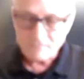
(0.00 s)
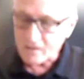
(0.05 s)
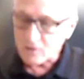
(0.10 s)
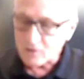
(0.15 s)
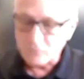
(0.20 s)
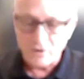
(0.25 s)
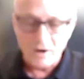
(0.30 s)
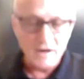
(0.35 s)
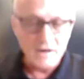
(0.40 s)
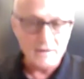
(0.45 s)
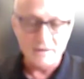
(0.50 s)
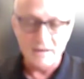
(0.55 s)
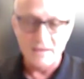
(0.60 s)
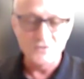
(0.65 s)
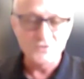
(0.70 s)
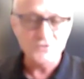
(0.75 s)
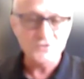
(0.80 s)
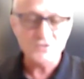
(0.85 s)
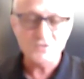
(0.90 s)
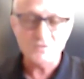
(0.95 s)
Right. And
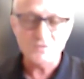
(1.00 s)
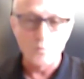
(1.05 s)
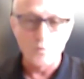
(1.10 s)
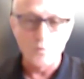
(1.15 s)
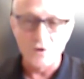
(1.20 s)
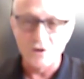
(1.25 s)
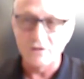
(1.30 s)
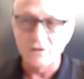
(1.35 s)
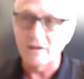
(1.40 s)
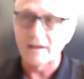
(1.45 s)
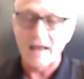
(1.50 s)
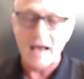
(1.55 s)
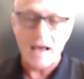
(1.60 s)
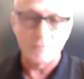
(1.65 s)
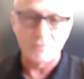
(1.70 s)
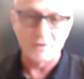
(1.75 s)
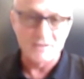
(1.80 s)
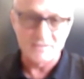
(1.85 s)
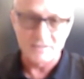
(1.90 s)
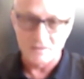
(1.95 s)
there's just some weird
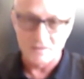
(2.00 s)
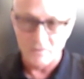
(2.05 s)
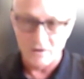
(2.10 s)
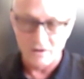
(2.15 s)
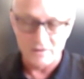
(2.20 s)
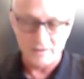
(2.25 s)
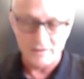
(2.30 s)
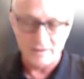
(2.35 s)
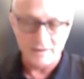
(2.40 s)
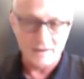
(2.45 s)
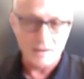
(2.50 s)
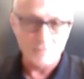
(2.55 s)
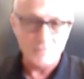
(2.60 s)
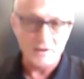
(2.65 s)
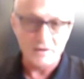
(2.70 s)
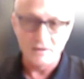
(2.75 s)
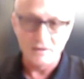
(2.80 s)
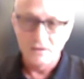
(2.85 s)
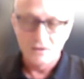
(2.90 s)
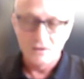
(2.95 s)
anomalies in the market.
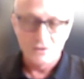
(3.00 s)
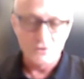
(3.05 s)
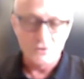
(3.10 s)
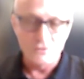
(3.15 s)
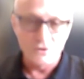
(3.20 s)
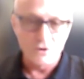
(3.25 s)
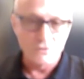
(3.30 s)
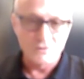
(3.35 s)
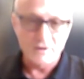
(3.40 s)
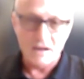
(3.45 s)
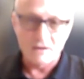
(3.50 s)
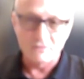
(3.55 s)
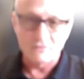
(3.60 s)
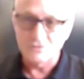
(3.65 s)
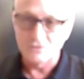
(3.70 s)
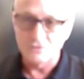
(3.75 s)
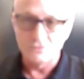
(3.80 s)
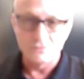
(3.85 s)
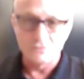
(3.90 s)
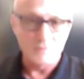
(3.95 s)
You go down
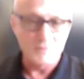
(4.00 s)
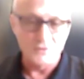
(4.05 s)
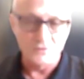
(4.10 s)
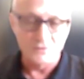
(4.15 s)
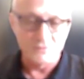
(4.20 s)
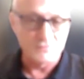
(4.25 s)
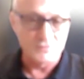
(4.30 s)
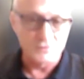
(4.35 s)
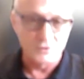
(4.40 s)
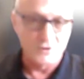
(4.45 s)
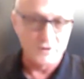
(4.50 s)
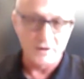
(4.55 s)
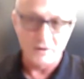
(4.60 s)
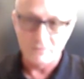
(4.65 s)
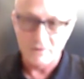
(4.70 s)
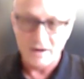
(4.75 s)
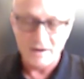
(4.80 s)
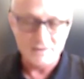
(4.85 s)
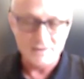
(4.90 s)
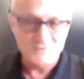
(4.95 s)
to, you're in Florida,
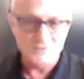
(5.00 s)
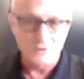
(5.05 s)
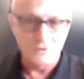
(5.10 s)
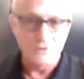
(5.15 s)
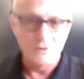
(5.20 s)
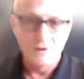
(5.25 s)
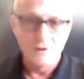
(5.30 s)
right? So